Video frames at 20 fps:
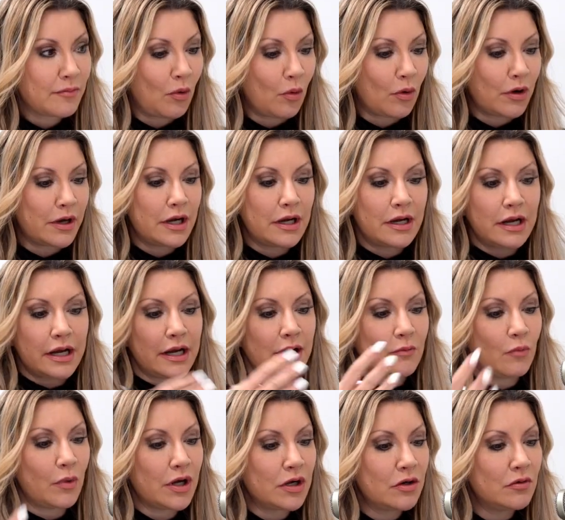important.
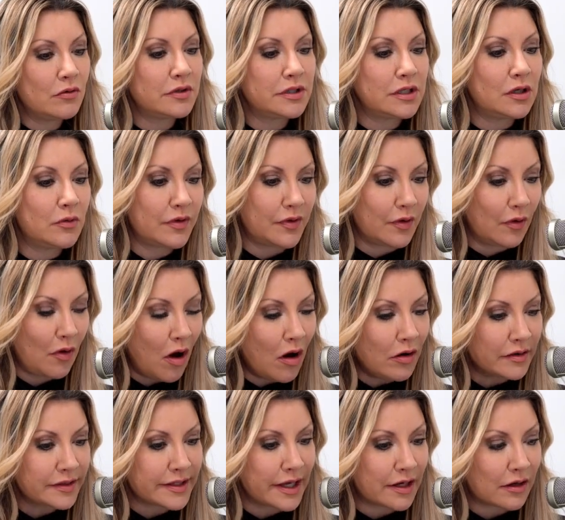And when you deal with a
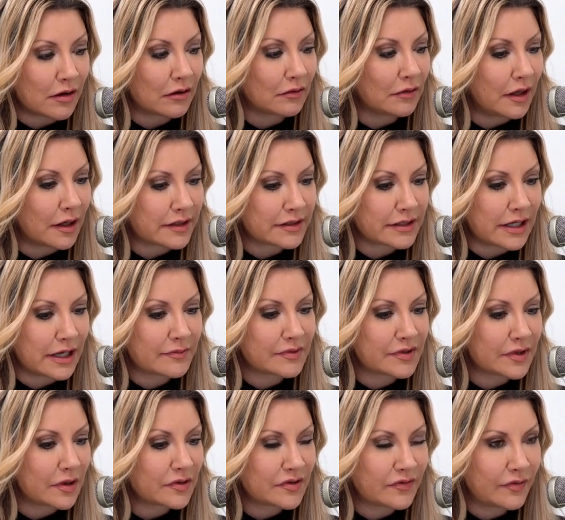call center, a lot of
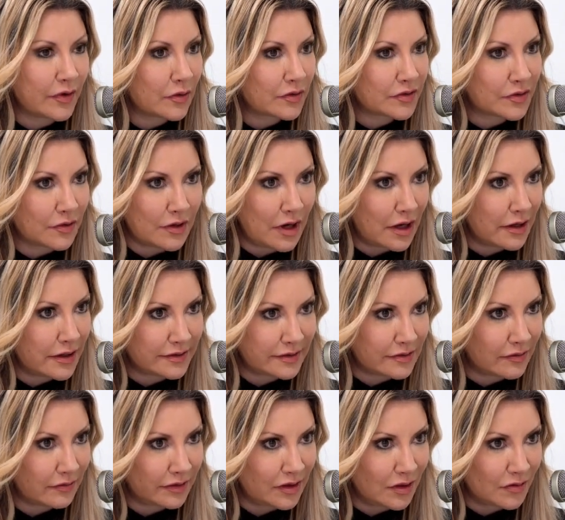times those folks are not
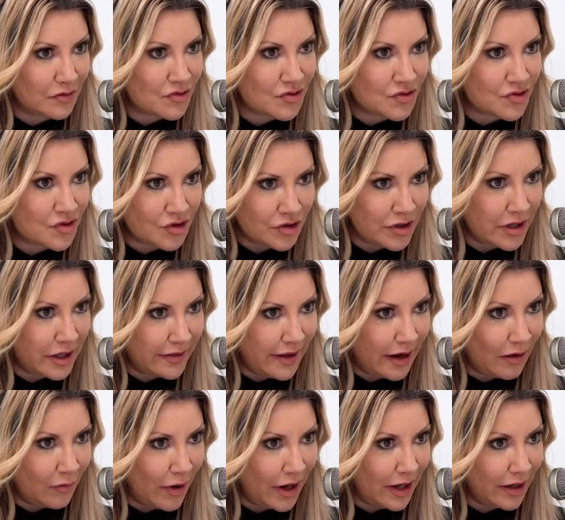necessarily treated
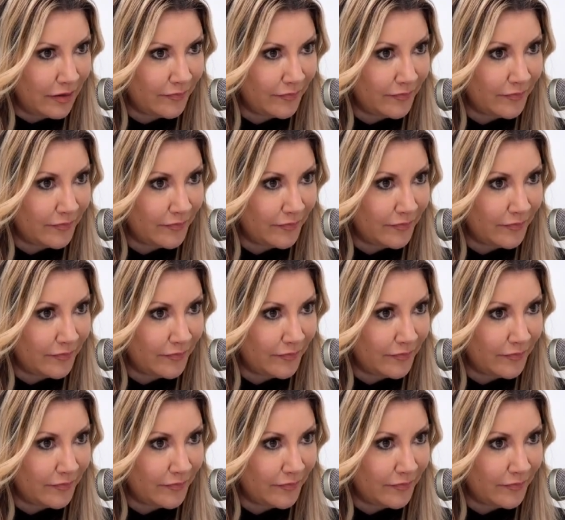that way.